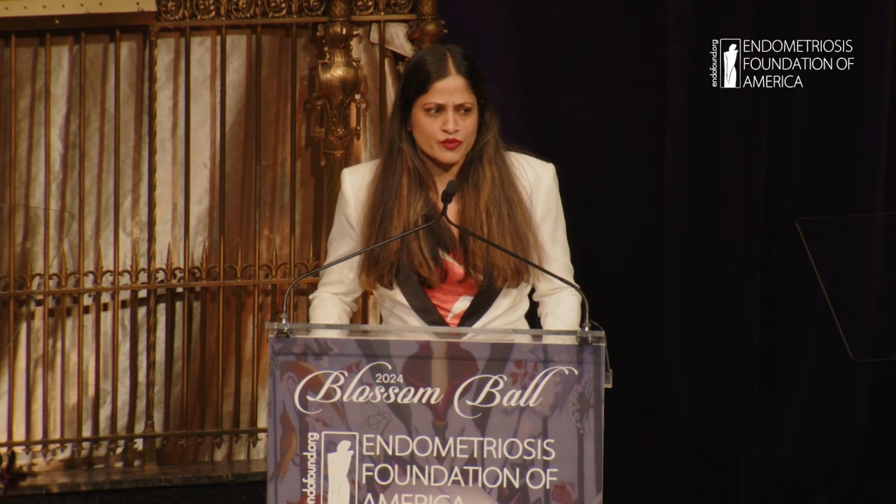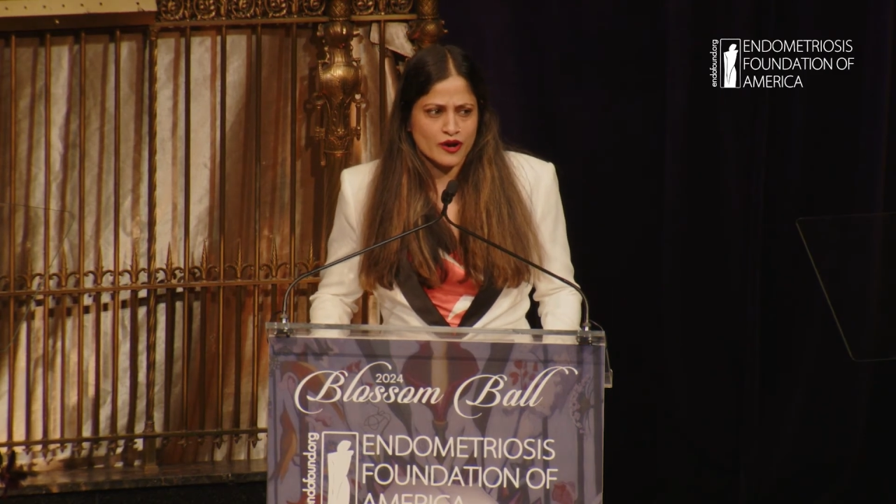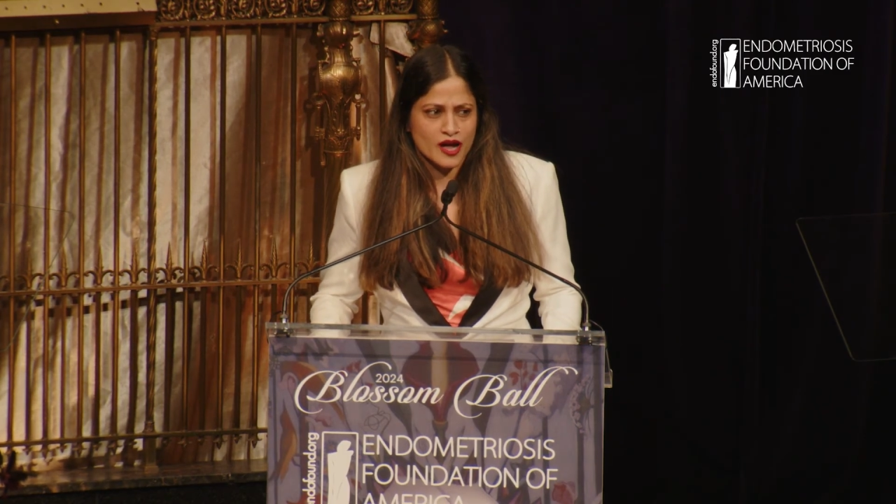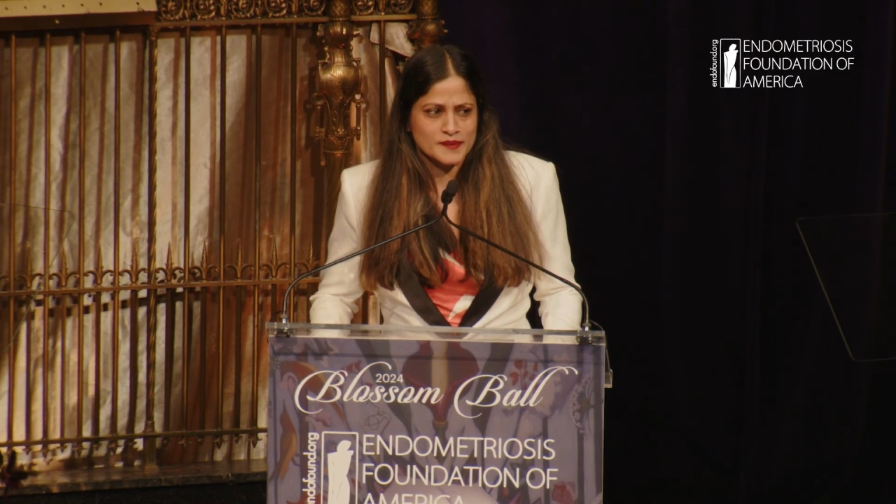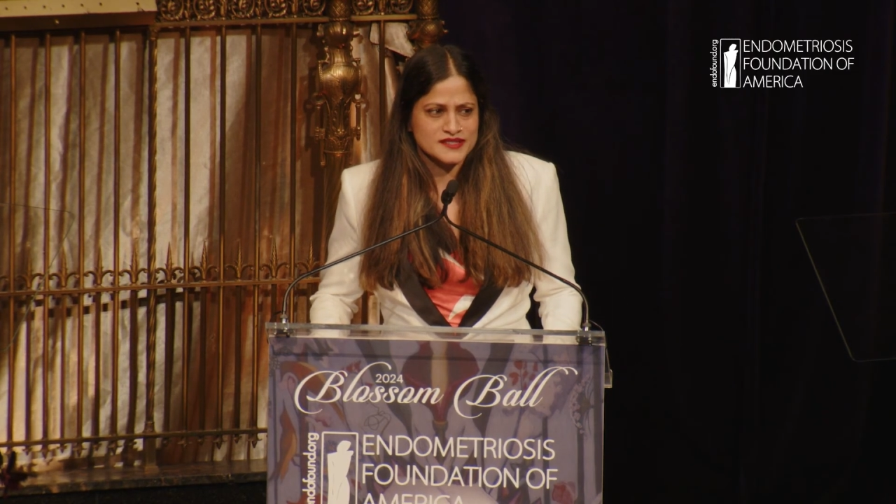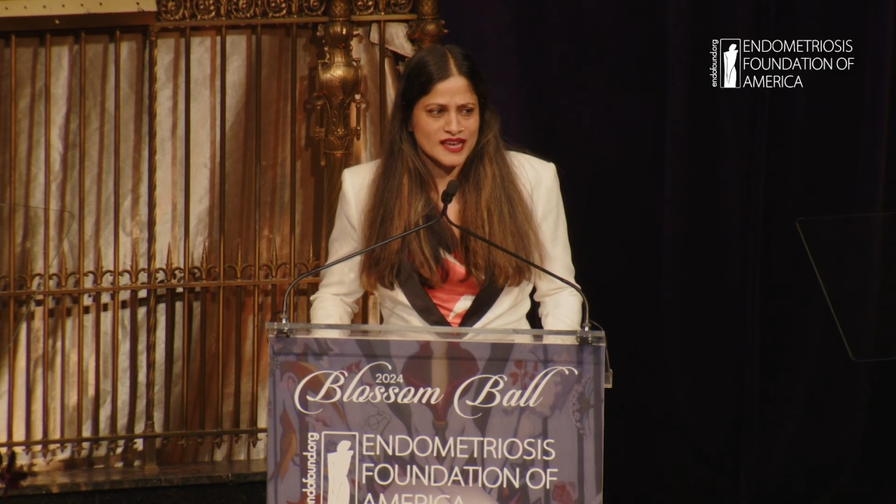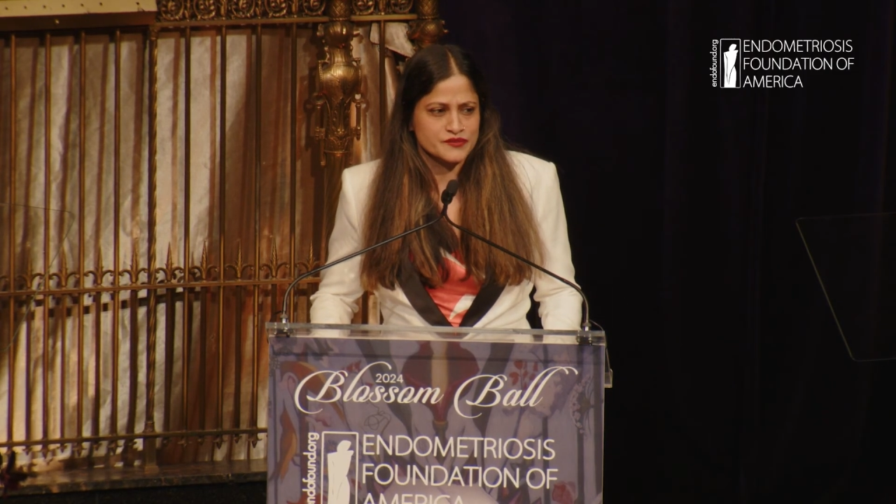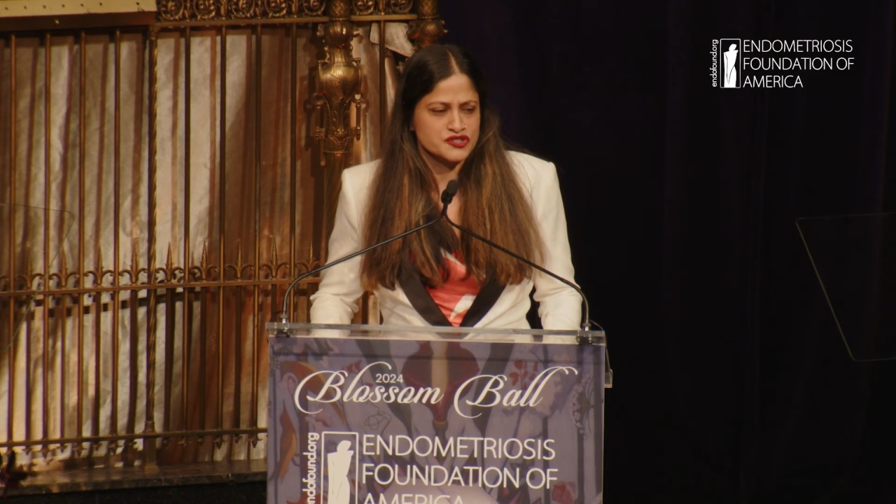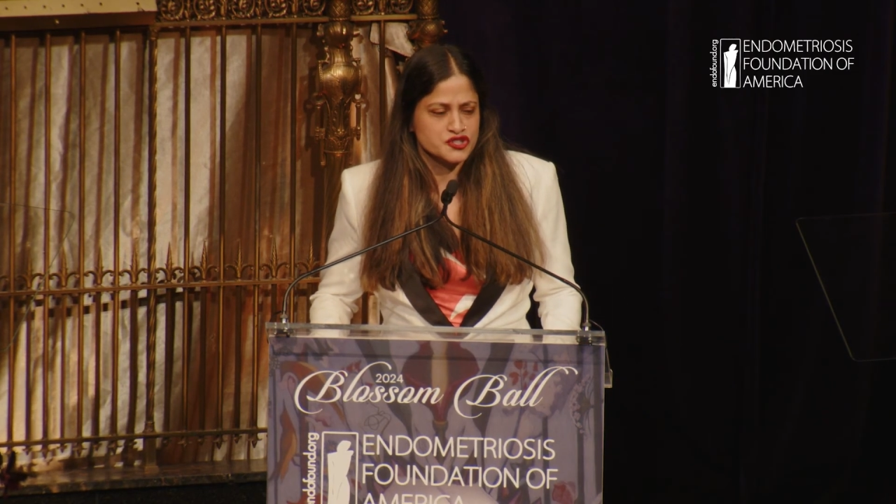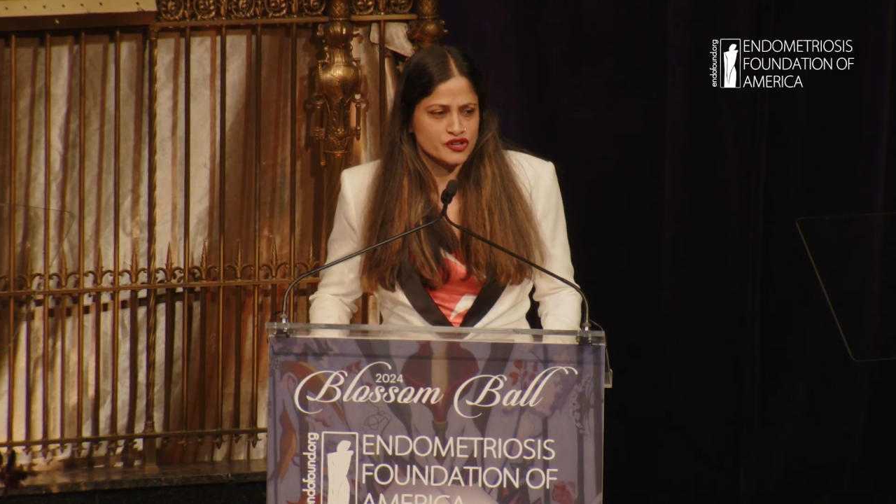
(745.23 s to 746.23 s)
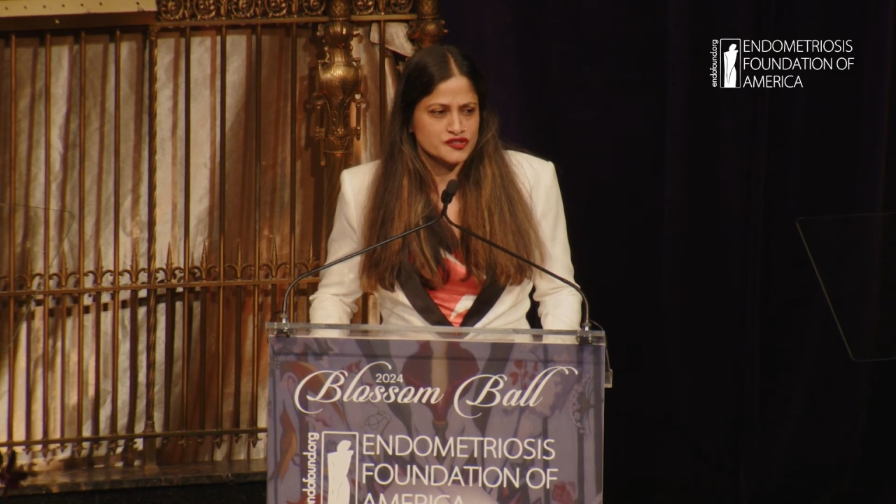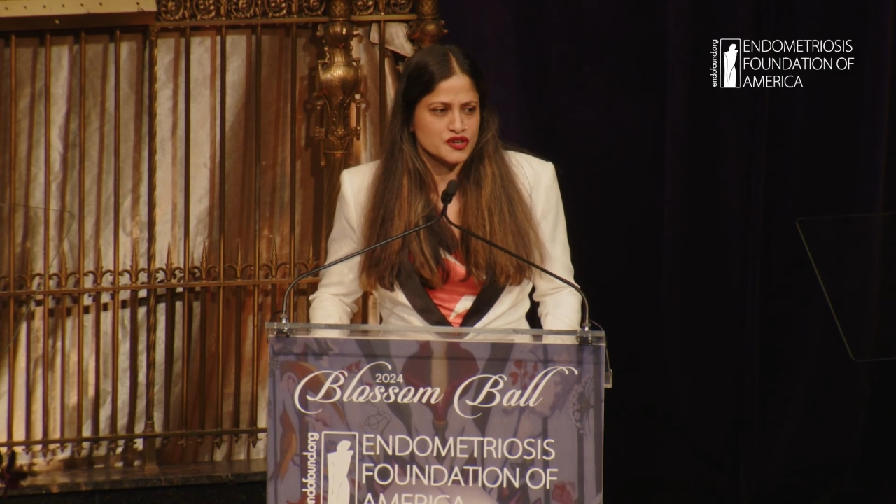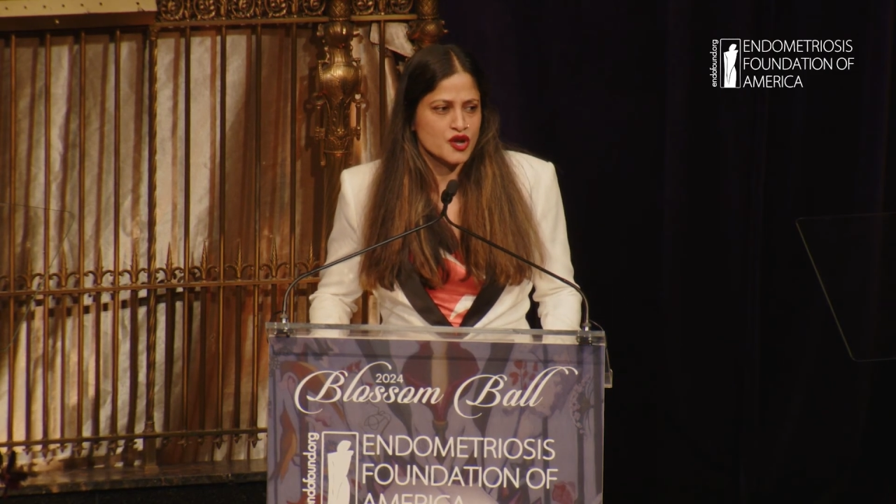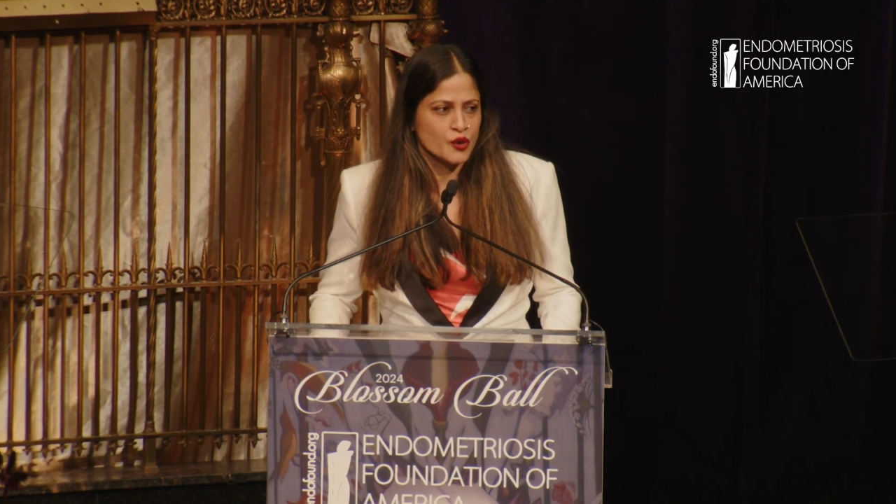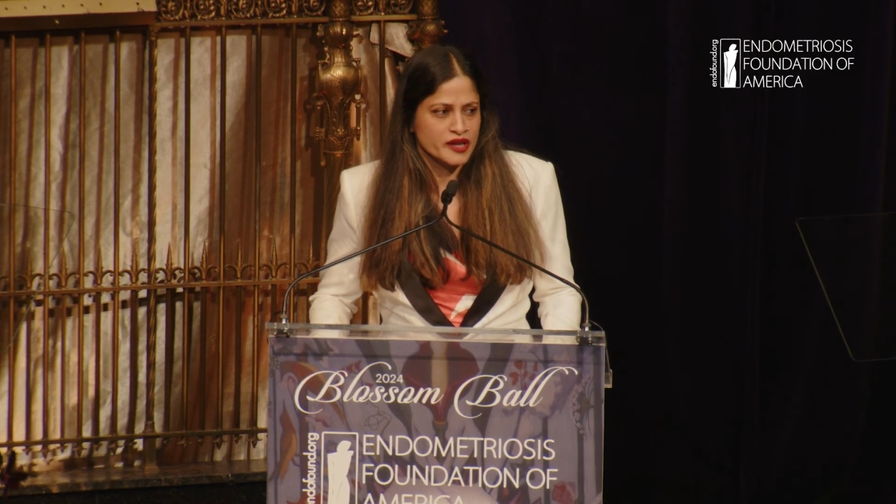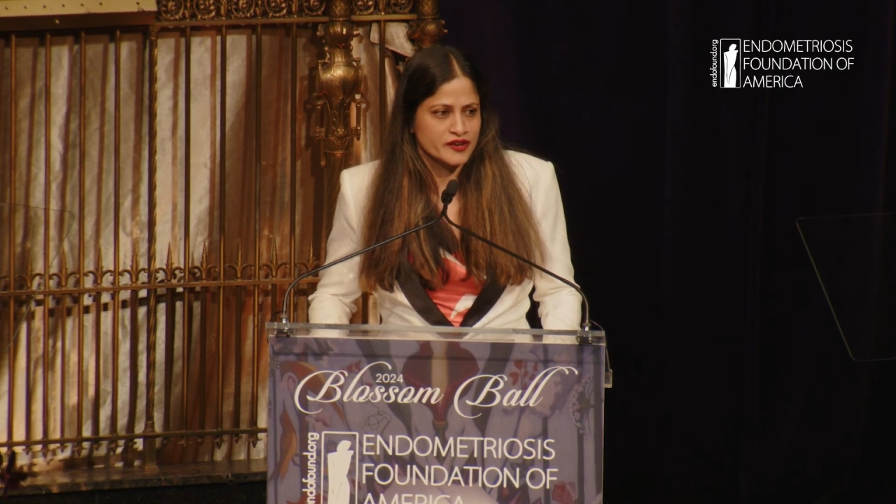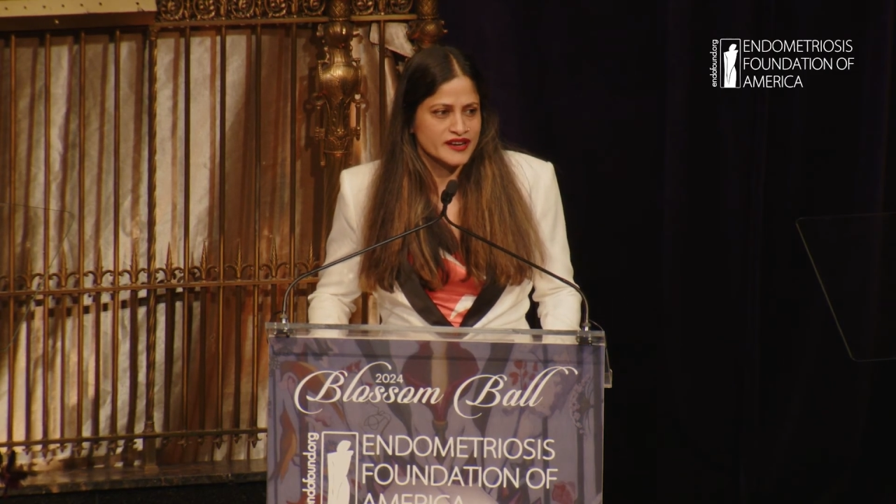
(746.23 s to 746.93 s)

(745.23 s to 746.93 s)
prompts and returns a coherent